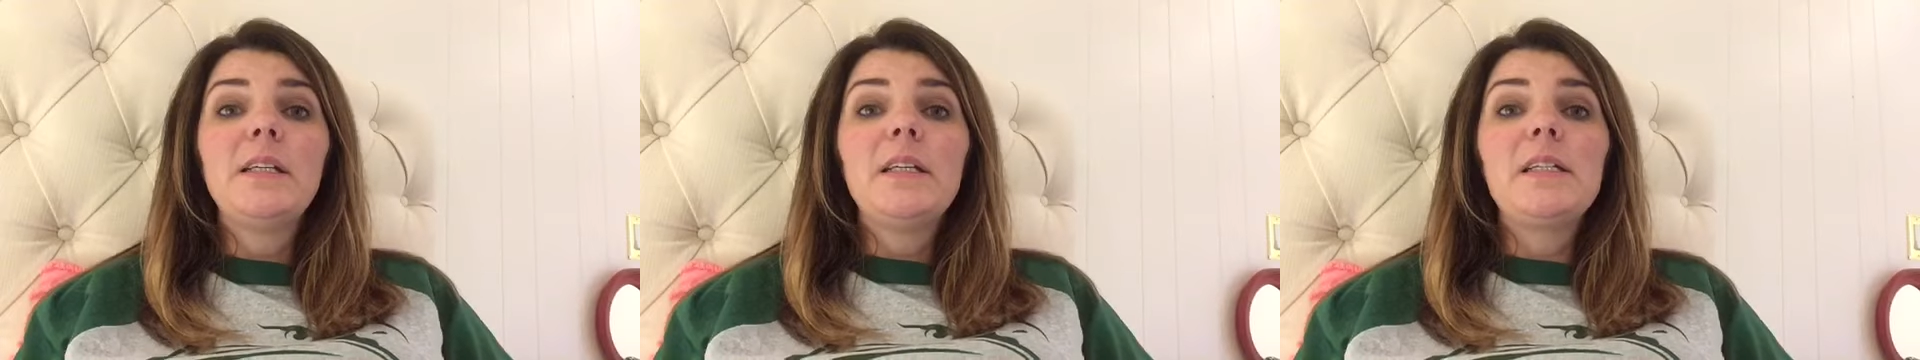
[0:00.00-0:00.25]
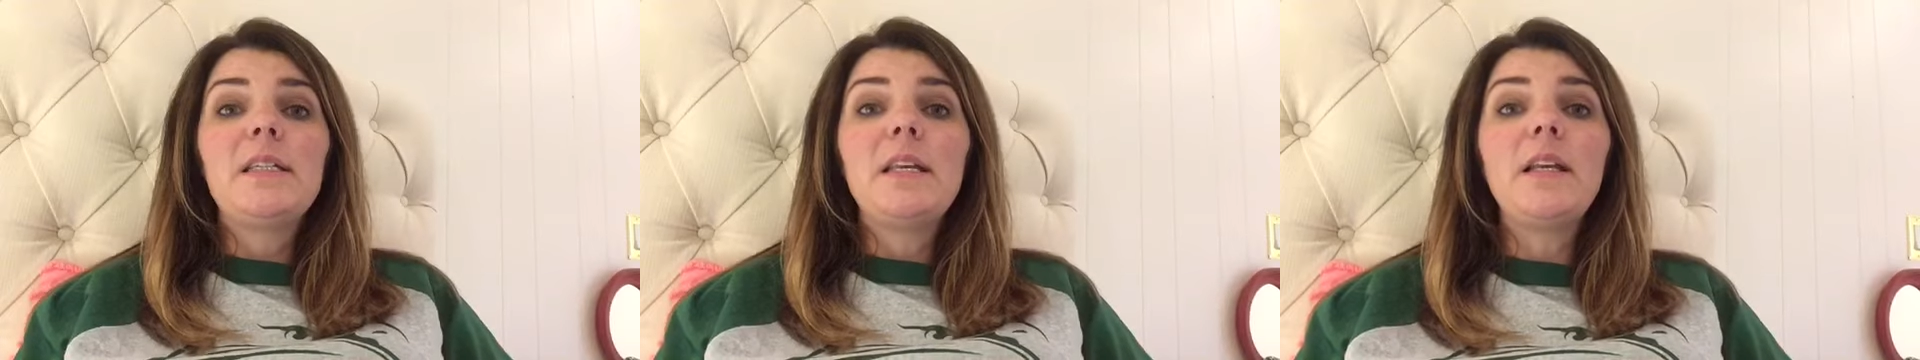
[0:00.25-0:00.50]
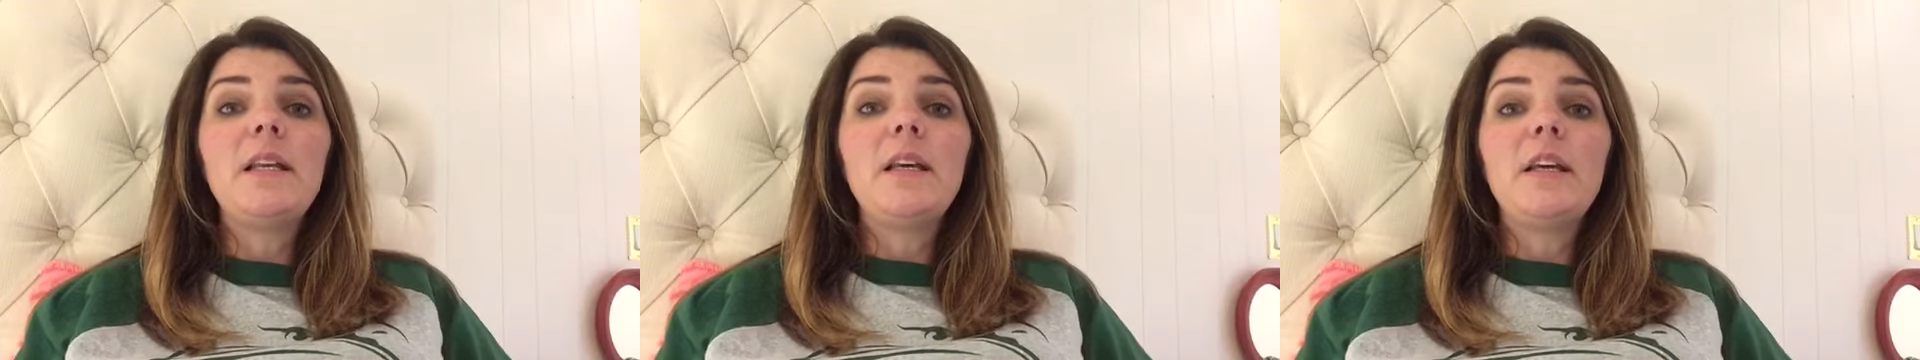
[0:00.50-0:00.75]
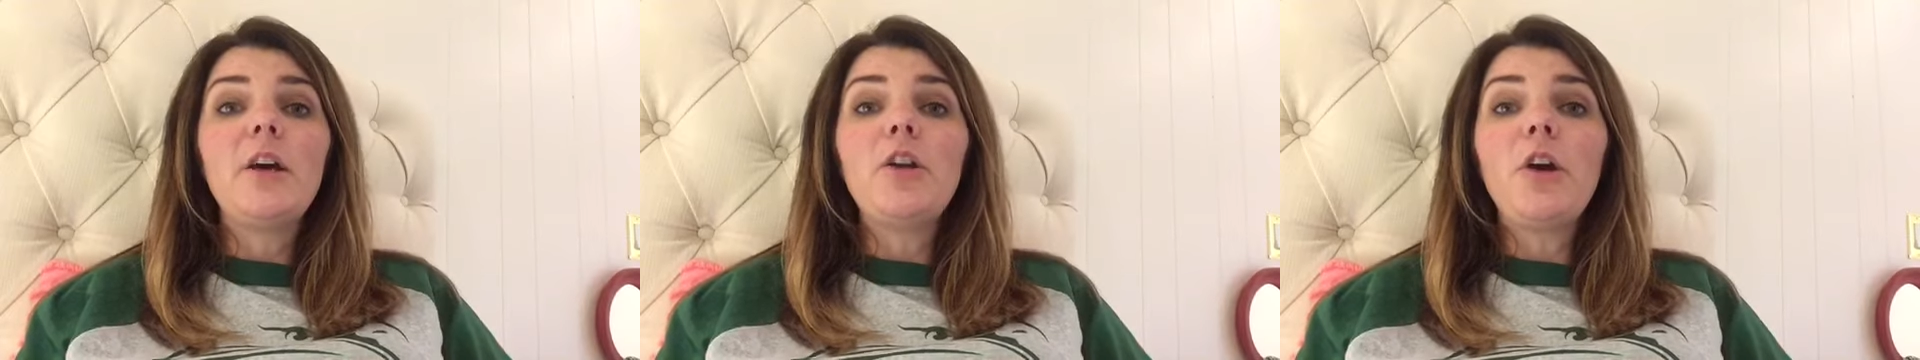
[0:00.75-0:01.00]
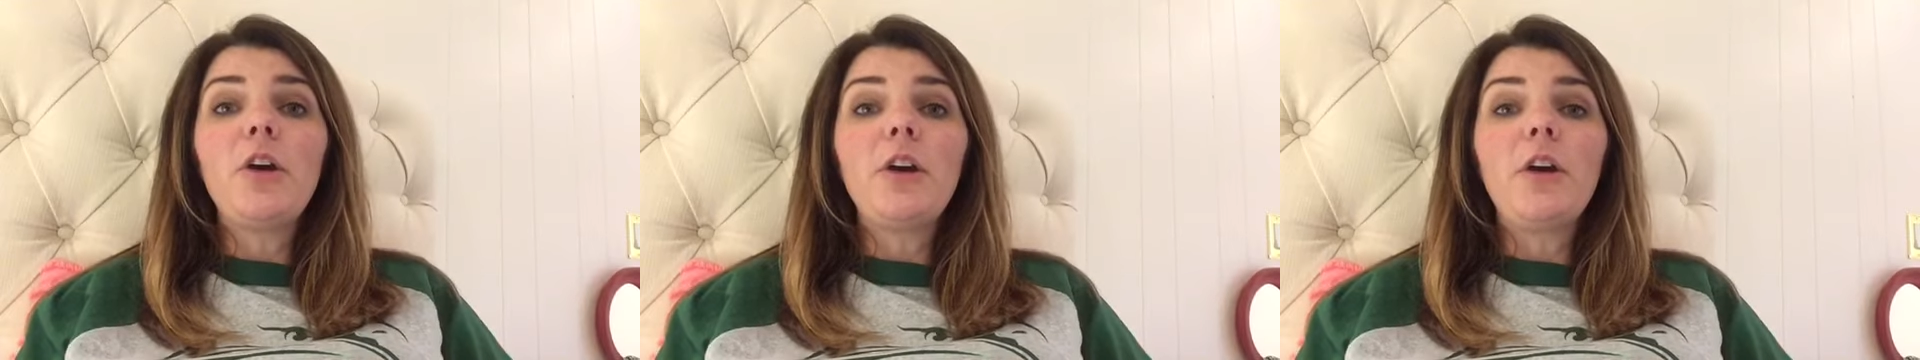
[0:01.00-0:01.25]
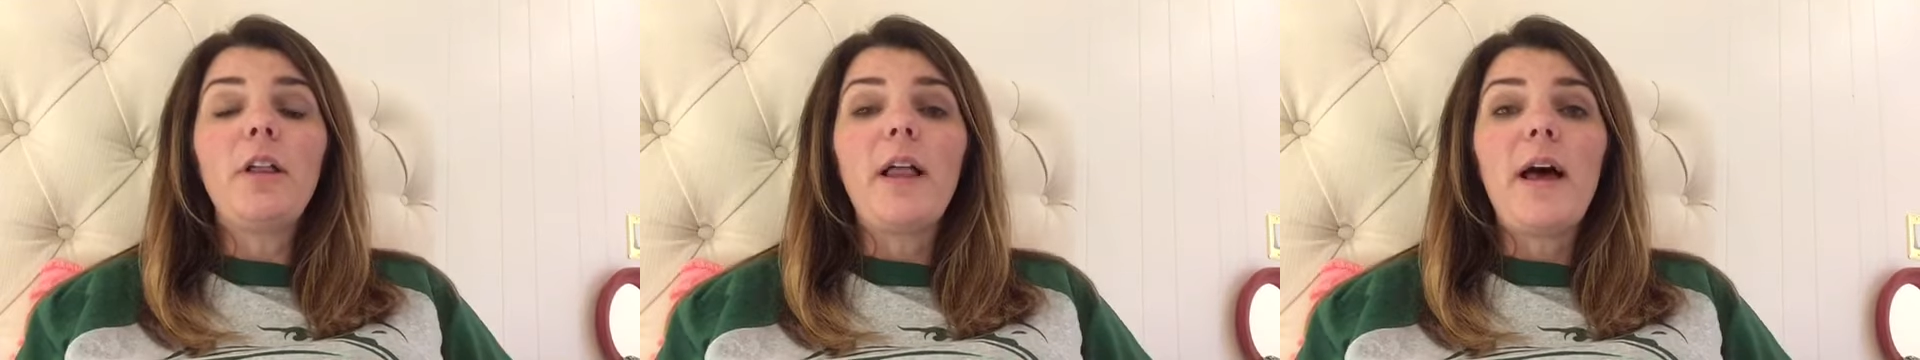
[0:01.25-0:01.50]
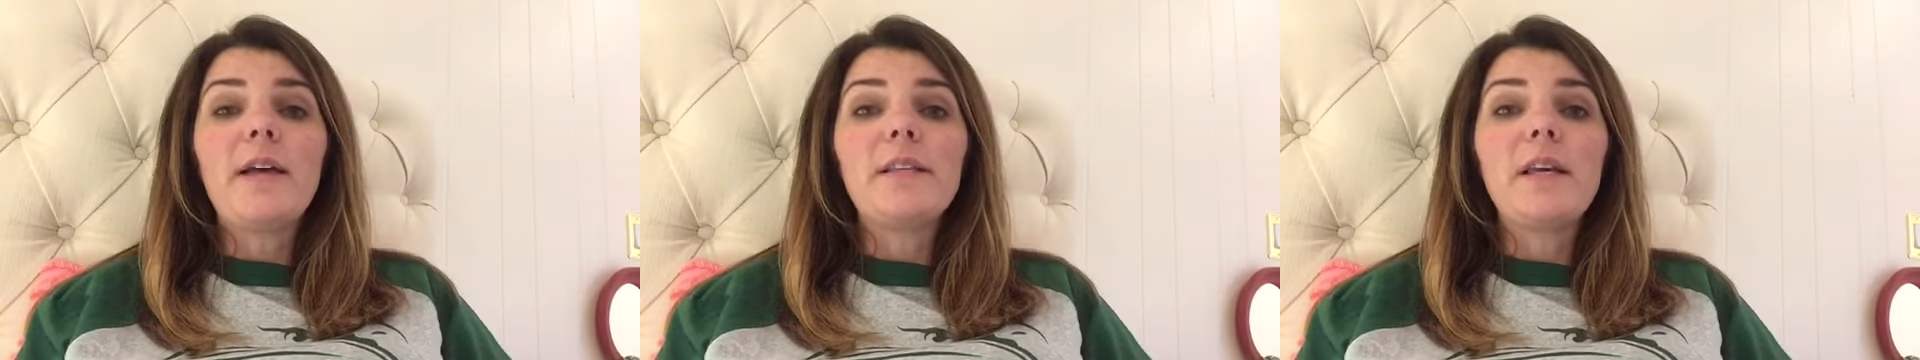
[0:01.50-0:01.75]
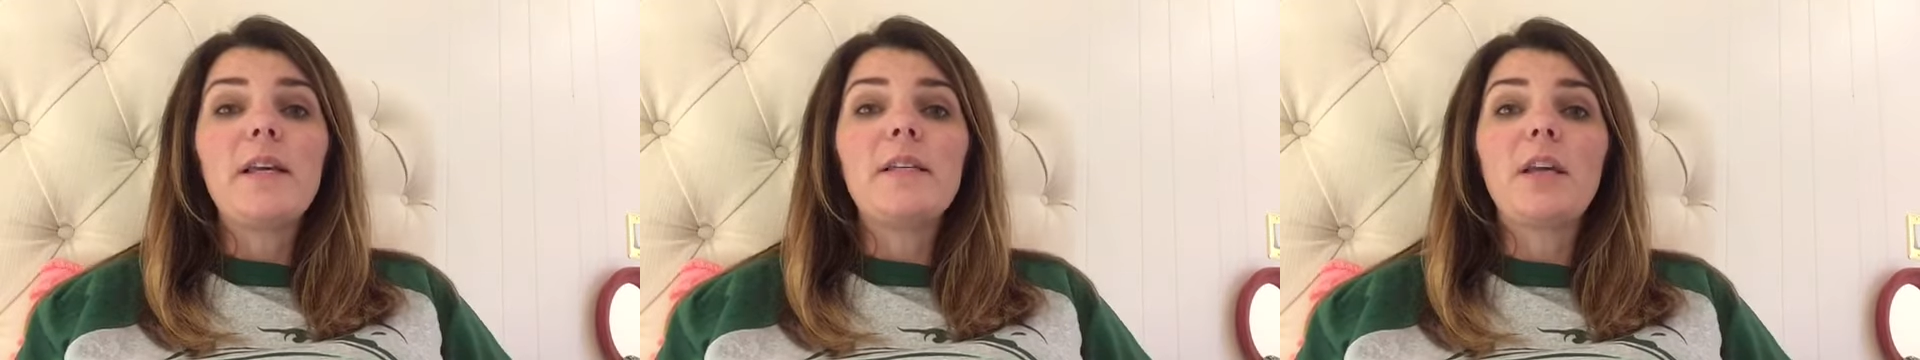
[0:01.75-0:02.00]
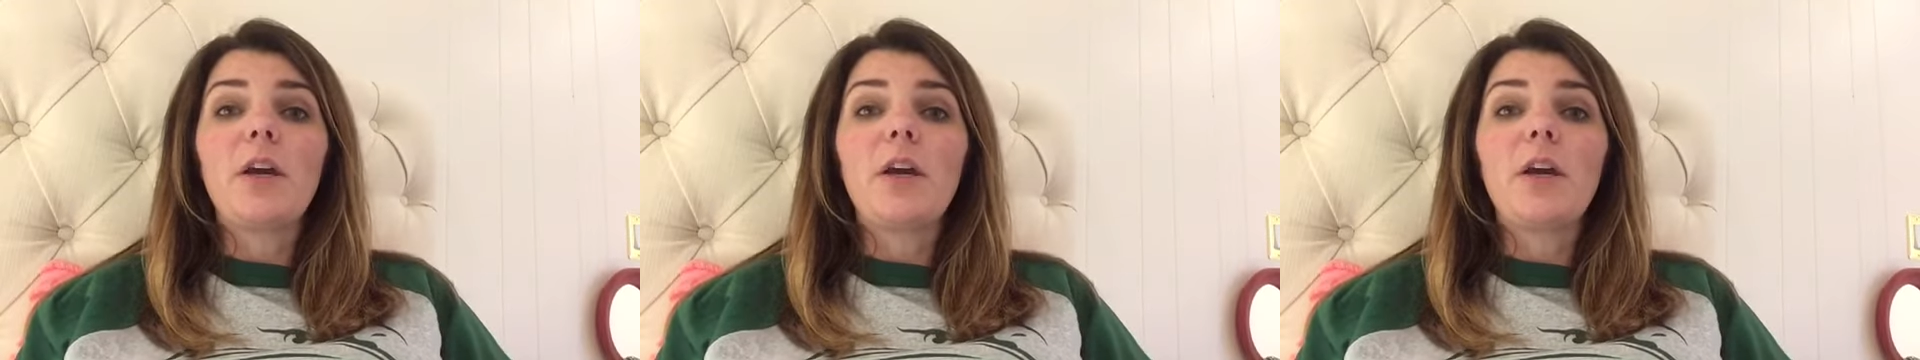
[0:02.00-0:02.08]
sitting in on all your classes